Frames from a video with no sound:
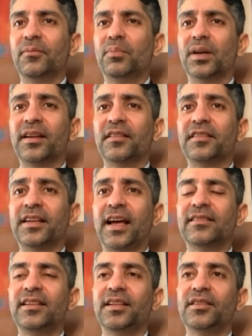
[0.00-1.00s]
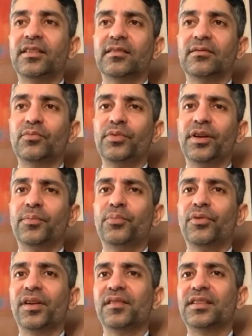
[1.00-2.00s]
but as an athlete we're
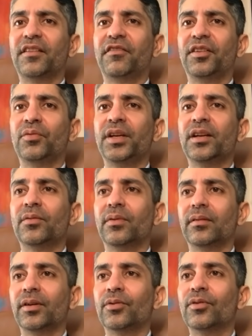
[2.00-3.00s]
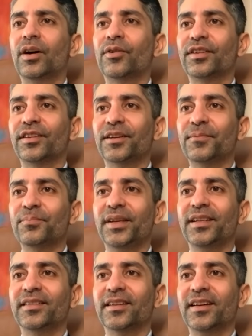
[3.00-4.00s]
appraised every week when we go out and
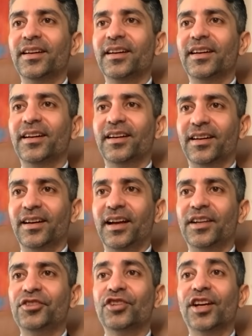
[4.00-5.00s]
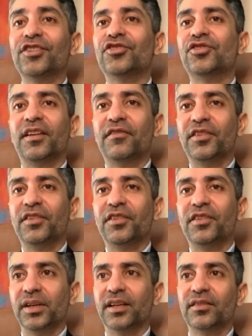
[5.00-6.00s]
compete and judged every
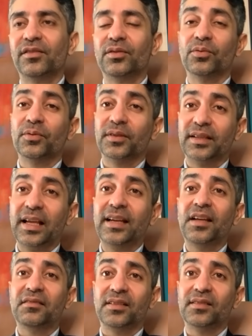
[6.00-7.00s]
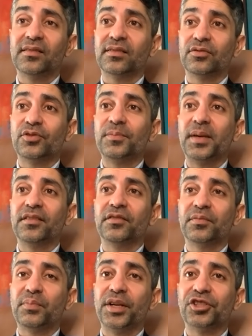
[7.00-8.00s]
week so that has its
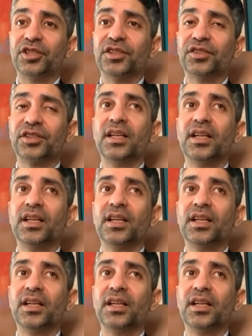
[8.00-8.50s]
tremendous pressures